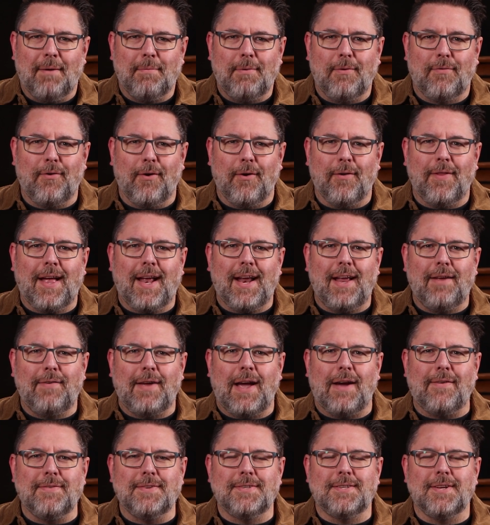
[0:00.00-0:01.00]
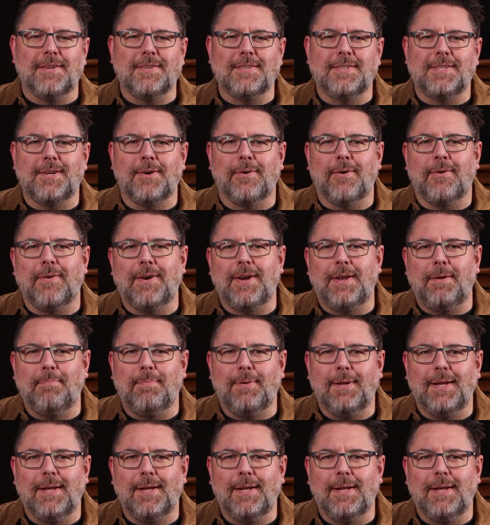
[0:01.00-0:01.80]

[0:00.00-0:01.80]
Before that, if you haven't done so already,